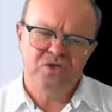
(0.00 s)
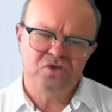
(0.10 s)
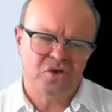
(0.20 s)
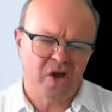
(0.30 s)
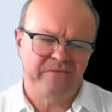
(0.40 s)

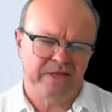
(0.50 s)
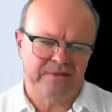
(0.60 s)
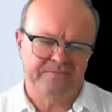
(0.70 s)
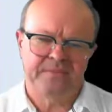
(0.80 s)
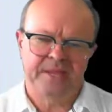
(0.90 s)
driving
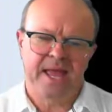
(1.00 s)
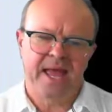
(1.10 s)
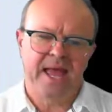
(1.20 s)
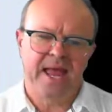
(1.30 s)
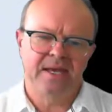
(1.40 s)
it?
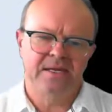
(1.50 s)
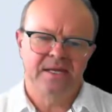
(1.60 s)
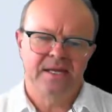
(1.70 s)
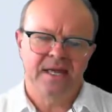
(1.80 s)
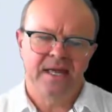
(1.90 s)

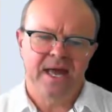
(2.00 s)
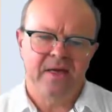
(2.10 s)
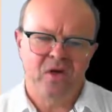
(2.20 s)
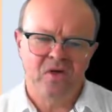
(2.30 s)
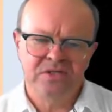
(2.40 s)
And
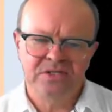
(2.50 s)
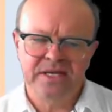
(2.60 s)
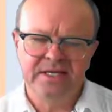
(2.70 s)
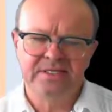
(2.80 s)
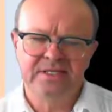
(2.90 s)
are those
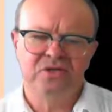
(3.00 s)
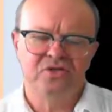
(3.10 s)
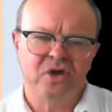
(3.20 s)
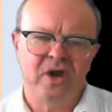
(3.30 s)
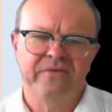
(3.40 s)
things that are
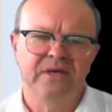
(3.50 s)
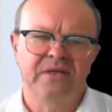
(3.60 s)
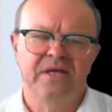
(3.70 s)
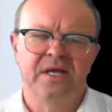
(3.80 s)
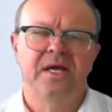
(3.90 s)
driving
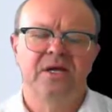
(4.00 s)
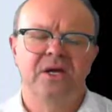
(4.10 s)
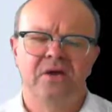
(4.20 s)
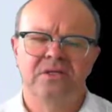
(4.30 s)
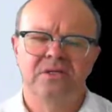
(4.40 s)
it
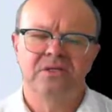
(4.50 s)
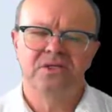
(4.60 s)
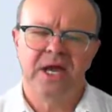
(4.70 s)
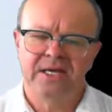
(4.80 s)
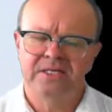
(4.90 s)
going to
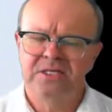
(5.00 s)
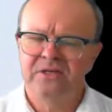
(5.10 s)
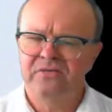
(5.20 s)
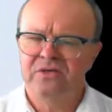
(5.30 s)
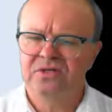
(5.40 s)
change in
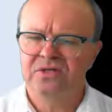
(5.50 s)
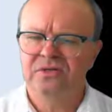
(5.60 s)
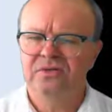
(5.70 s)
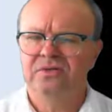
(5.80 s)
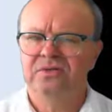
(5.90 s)
the future
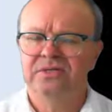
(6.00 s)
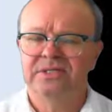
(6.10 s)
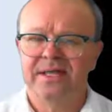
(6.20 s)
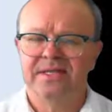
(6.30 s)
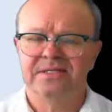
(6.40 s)
or
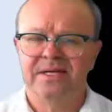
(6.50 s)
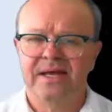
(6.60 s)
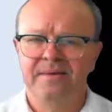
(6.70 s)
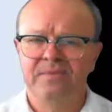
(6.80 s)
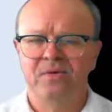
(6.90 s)
stay the
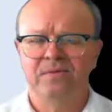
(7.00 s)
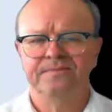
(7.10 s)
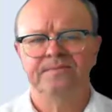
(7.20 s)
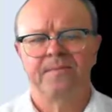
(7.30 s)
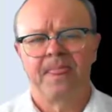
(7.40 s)
same?
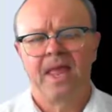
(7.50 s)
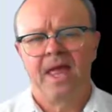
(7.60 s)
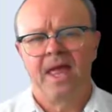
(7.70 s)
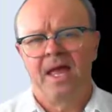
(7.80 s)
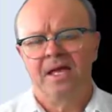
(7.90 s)

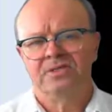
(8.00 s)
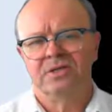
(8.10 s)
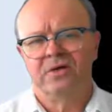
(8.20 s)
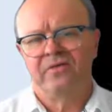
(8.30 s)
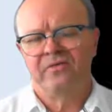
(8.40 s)

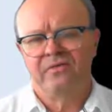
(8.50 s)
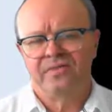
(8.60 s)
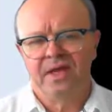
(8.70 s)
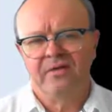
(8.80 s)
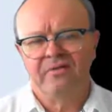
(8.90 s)
So
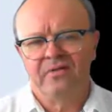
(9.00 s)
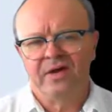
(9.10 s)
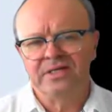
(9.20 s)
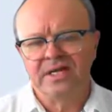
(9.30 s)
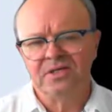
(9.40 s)
if
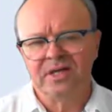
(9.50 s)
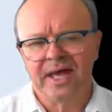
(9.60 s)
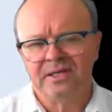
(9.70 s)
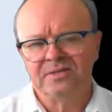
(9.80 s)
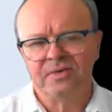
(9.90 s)
residential
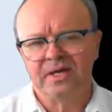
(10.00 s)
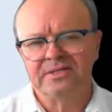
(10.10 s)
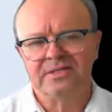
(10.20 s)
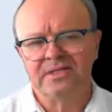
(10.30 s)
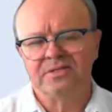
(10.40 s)
house
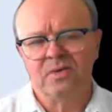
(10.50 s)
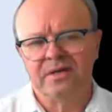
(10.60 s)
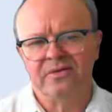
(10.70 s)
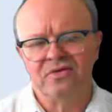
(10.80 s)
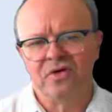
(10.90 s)
prices is one
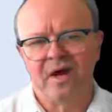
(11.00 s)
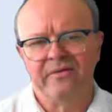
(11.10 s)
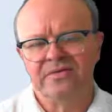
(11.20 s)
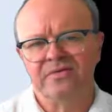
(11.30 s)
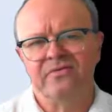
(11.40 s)
of the
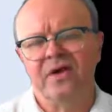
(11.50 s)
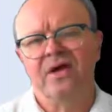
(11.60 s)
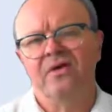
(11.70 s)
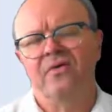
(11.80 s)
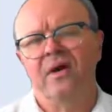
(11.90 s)
drivers of
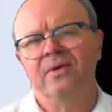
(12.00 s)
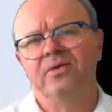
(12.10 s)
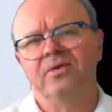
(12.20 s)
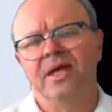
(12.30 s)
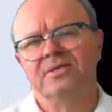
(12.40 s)
Ryman
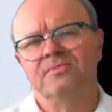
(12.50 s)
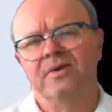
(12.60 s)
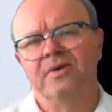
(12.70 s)
Healthcare's